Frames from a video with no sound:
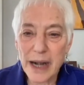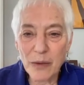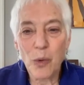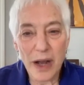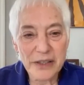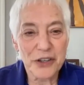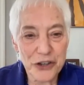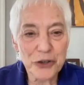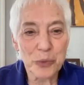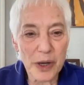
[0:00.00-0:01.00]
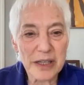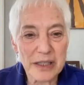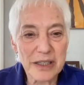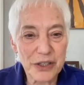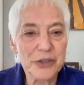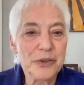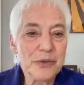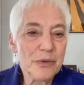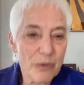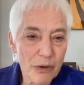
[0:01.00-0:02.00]
I wanted to do was
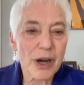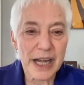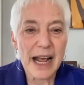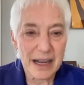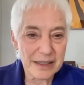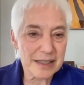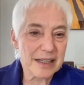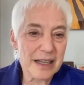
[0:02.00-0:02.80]
to organize.